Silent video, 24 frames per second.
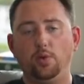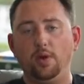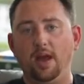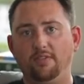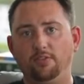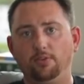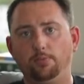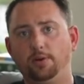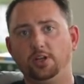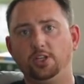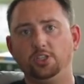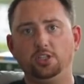who
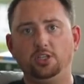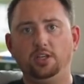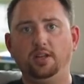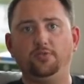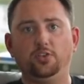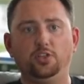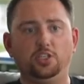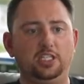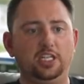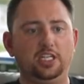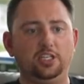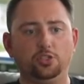have a bunch of
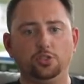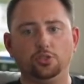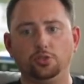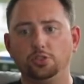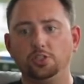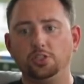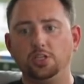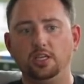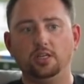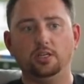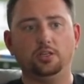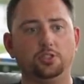different digital
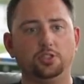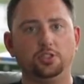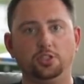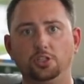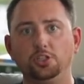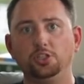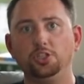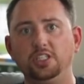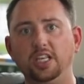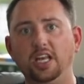skills and you're